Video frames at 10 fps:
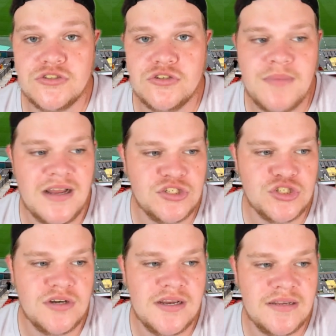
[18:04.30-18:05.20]

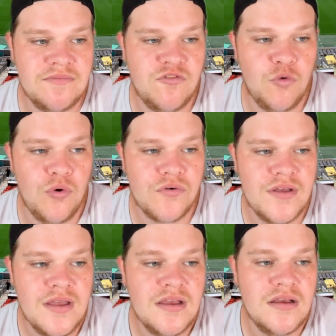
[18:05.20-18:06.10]
Manchester United in 4th,
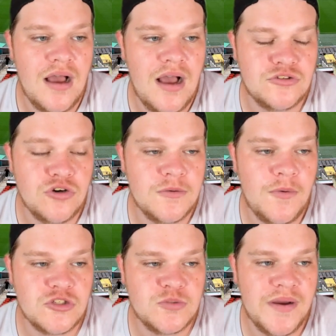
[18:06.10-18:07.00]
Tottenham
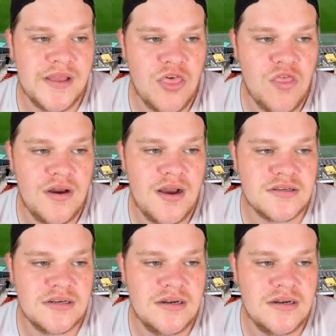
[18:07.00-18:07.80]
Hotspur in 3rd,